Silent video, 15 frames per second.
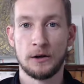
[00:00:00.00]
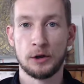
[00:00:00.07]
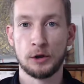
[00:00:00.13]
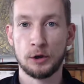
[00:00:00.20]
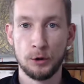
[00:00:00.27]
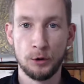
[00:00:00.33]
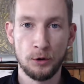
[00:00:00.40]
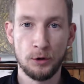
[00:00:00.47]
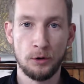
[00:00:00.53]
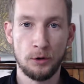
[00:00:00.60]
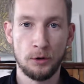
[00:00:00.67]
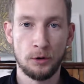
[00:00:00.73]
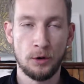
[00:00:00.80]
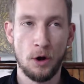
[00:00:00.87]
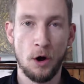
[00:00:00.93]

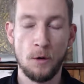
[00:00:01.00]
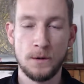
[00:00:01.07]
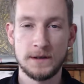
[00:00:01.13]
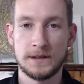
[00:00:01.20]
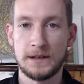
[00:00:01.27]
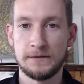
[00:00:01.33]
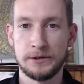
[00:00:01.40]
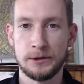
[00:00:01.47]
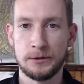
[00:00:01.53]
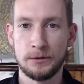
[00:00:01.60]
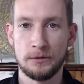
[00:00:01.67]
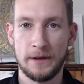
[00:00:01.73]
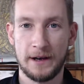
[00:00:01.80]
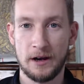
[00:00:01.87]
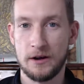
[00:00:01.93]
Google always gives you
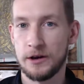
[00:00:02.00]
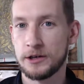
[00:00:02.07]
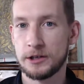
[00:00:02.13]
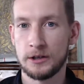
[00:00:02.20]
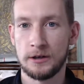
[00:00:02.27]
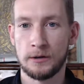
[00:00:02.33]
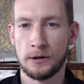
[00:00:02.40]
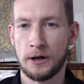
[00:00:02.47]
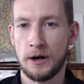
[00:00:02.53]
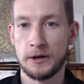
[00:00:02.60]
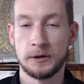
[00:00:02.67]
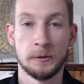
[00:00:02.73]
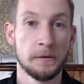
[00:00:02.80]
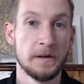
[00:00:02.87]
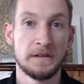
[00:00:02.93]
like $100 or
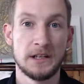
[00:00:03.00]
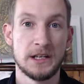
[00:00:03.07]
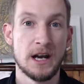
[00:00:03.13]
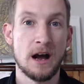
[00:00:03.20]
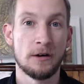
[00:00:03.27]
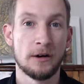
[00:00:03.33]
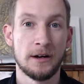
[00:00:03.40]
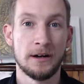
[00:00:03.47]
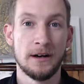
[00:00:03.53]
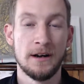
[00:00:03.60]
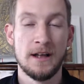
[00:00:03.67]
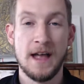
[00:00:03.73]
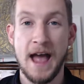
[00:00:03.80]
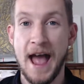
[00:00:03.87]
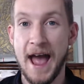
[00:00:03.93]
$150
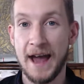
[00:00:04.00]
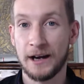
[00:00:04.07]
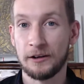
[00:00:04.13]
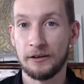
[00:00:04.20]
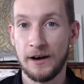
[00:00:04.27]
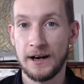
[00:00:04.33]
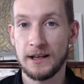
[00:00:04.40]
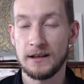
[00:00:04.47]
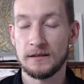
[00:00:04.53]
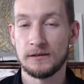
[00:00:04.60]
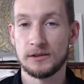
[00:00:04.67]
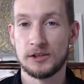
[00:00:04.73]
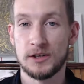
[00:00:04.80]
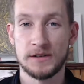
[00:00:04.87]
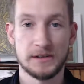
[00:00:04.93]
ad credit
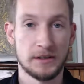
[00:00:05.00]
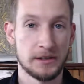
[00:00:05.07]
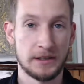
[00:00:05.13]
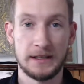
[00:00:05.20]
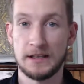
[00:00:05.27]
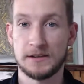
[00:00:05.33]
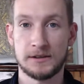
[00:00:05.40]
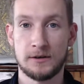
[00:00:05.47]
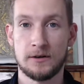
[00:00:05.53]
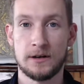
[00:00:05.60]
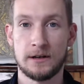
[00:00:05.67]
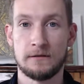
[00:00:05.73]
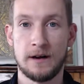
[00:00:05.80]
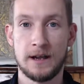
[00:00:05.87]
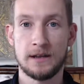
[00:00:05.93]
just to get
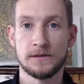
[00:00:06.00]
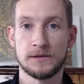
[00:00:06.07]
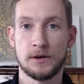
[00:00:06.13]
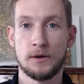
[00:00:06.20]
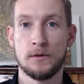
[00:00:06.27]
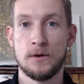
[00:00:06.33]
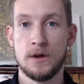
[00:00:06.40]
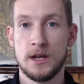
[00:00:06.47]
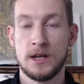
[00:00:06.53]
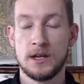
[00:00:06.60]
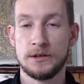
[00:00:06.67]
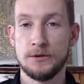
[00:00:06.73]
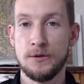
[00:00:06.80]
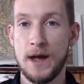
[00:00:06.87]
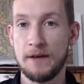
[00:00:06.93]
started, right? So
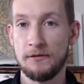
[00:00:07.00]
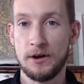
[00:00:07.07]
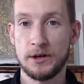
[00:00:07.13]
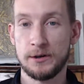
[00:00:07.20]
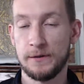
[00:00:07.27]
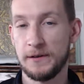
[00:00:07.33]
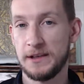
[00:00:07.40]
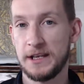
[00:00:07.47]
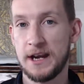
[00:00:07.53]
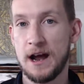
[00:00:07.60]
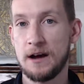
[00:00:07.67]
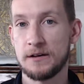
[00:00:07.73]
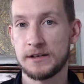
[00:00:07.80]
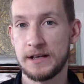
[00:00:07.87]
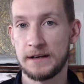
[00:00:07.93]
you have
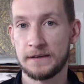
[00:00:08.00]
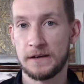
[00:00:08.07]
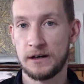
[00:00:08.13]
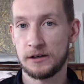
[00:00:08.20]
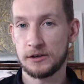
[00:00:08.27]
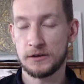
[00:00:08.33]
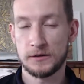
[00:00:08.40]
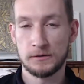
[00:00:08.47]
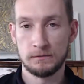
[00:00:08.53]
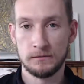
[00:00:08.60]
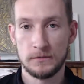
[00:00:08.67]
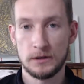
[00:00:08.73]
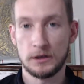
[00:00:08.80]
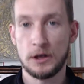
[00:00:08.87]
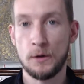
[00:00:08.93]
$150 out there, just
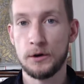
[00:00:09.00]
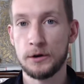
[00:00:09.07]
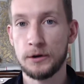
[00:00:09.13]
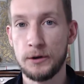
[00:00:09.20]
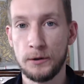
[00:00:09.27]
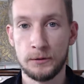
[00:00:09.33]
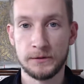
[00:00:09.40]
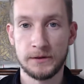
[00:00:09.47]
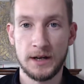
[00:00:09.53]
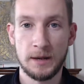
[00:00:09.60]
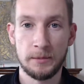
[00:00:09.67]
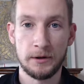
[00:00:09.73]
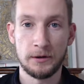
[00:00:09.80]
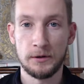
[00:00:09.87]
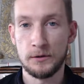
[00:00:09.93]
go on Google and
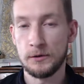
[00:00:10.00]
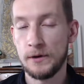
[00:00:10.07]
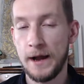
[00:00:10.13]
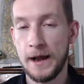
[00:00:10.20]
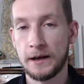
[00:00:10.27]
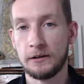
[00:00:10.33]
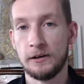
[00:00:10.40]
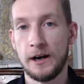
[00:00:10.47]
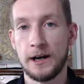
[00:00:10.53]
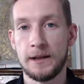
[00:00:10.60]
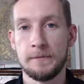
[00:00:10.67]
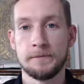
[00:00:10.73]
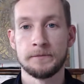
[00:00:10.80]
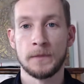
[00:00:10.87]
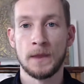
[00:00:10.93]
type in Google ad
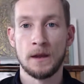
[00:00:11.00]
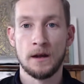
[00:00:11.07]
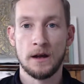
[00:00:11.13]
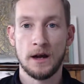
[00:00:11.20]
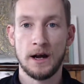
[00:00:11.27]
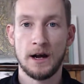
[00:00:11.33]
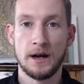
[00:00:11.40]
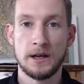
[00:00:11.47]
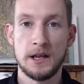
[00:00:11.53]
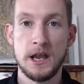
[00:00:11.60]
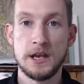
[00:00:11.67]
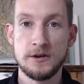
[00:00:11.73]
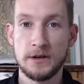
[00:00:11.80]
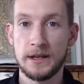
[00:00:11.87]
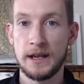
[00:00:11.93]
credit,
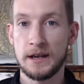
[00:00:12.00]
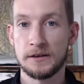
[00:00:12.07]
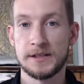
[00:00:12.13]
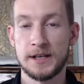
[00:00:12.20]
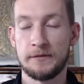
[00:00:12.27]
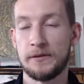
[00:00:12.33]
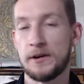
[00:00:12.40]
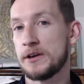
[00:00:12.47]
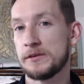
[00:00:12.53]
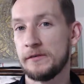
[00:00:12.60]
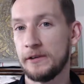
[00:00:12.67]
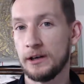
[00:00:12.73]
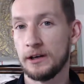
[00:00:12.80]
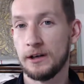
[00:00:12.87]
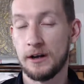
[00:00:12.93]
and you can get yourself
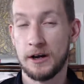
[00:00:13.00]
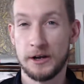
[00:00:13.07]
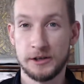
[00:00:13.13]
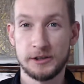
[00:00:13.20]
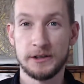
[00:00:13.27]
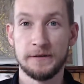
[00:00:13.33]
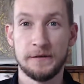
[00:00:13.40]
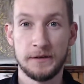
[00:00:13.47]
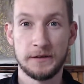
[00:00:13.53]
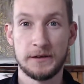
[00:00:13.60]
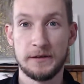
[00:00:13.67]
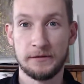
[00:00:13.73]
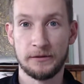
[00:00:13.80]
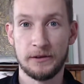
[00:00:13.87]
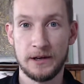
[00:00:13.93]

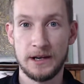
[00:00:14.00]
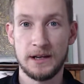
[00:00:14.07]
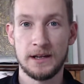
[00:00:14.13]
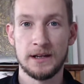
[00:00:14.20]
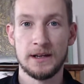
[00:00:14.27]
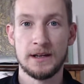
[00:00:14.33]
150 free